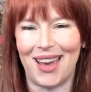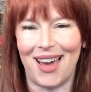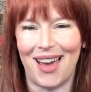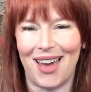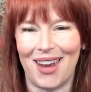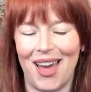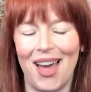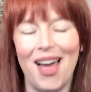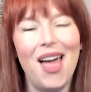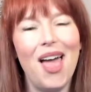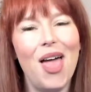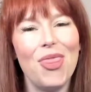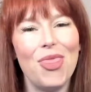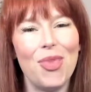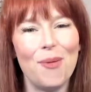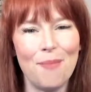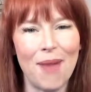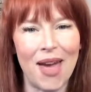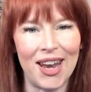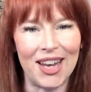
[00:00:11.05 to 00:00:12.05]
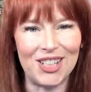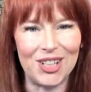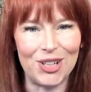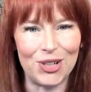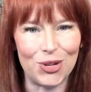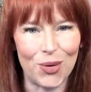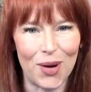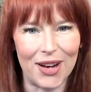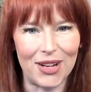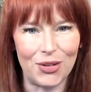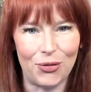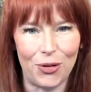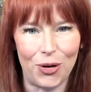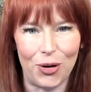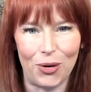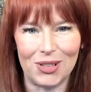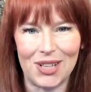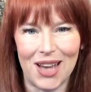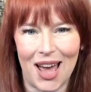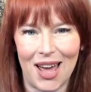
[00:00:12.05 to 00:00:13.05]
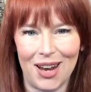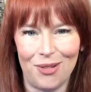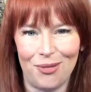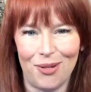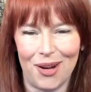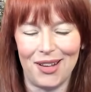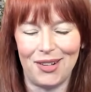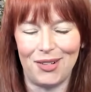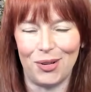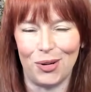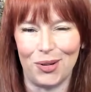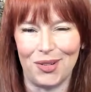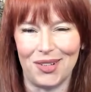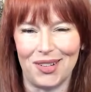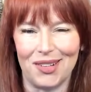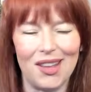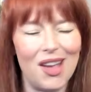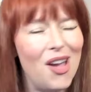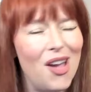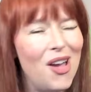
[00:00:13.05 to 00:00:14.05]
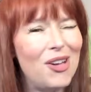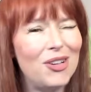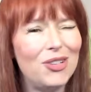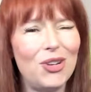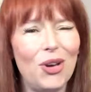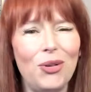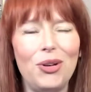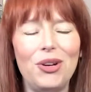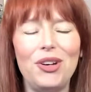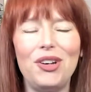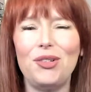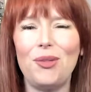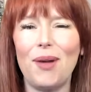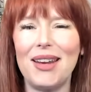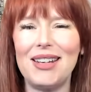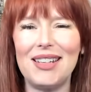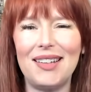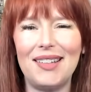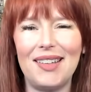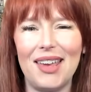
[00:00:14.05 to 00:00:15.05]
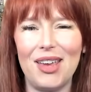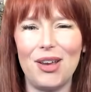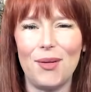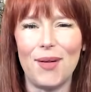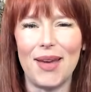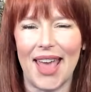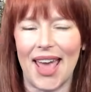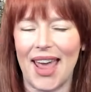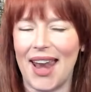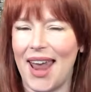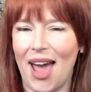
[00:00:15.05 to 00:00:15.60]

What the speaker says: Garner, the Managing Director for Iltani Resources. Donald, it's great to see you again.